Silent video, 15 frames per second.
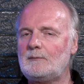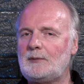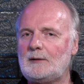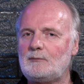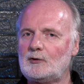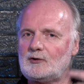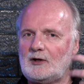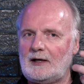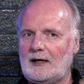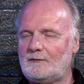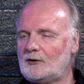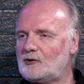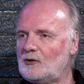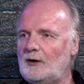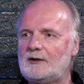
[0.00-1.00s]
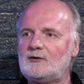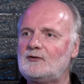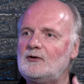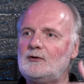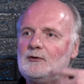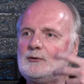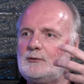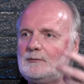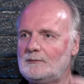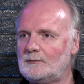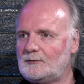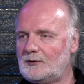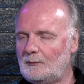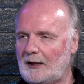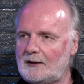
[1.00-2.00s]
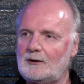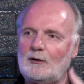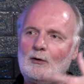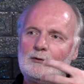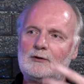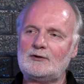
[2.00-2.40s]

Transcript: and people should have a choice to make their own